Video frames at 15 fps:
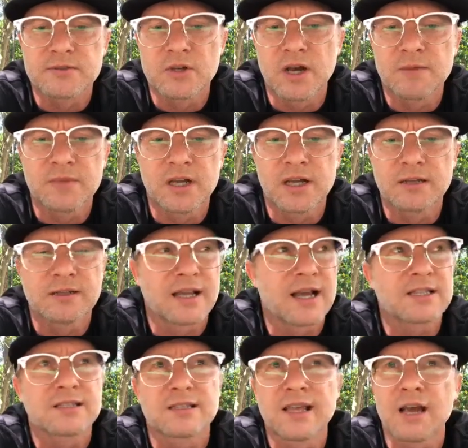So I'm done.
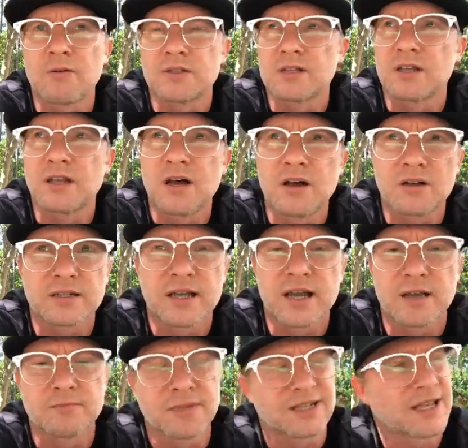That was a long
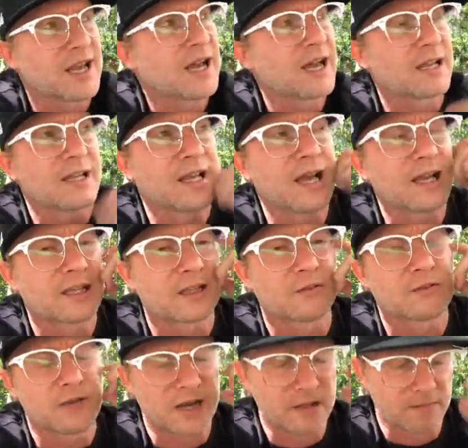time. Golly, I get to
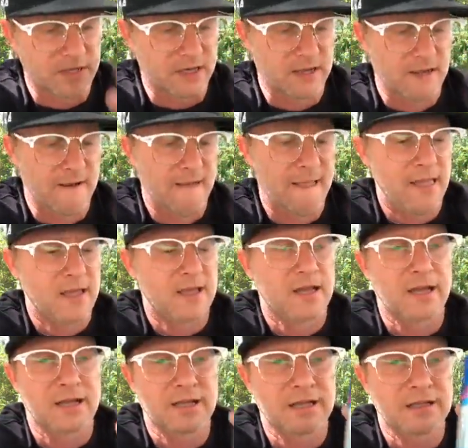rambling.
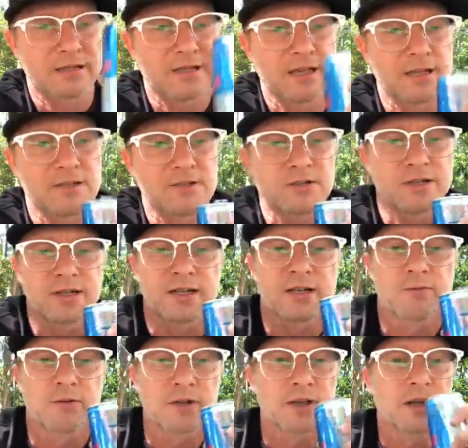Take a drink here
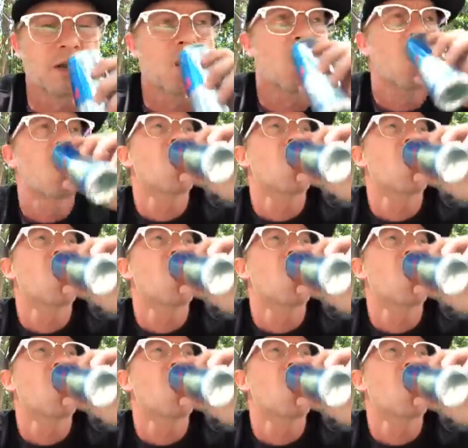and we're done.